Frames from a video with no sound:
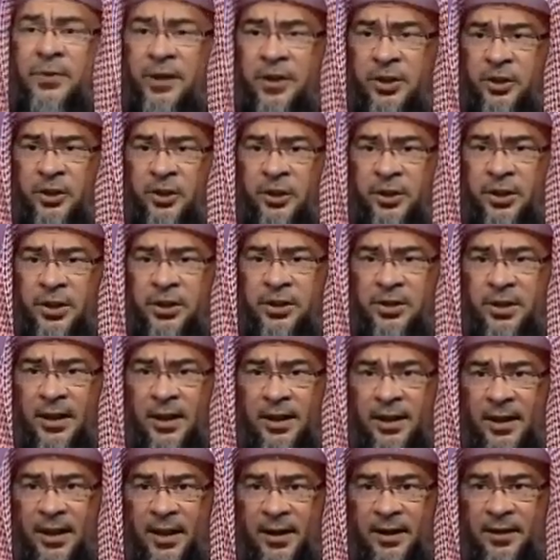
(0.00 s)
finished
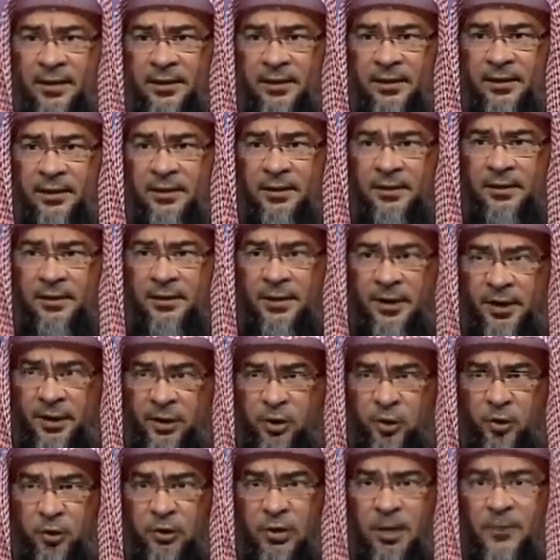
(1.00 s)
his rak'ah,
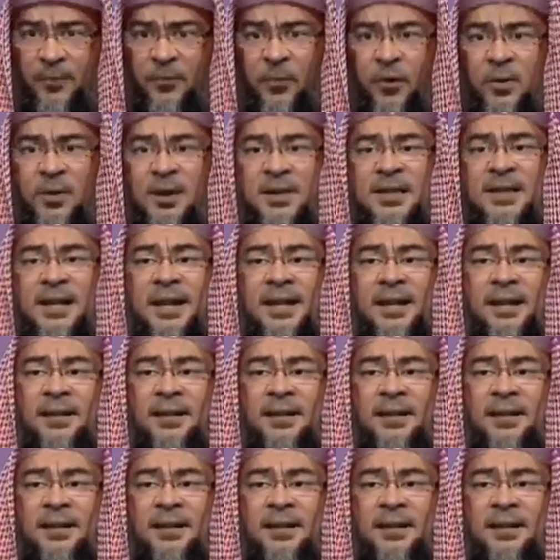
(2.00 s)
and stood up for the